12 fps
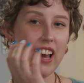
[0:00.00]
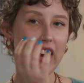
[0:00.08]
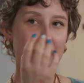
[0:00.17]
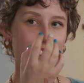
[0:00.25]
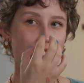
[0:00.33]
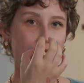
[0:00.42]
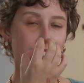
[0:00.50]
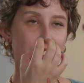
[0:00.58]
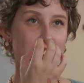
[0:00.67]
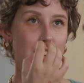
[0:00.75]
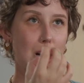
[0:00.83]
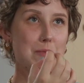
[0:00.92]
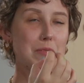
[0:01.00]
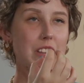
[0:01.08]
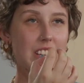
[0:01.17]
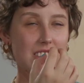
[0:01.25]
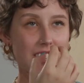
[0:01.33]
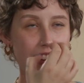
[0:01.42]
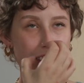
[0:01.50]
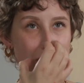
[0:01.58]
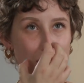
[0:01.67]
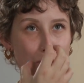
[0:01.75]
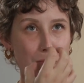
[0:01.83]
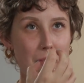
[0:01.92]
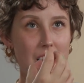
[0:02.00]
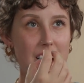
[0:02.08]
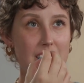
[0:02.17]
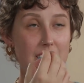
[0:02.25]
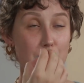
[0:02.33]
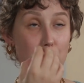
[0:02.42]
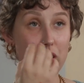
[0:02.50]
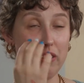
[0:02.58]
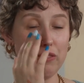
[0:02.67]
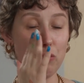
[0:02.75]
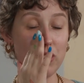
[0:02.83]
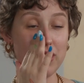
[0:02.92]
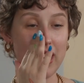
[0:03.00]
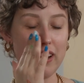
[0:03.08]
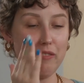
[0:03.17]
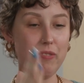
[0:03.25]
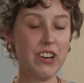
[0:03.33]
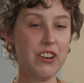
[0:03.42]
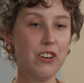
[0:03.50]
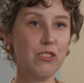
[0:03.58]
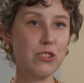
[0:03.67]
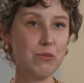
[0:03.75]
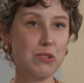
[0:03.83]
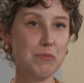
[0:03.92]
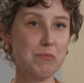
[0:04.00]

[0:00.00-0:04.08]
and a couple days later, one side of my nose was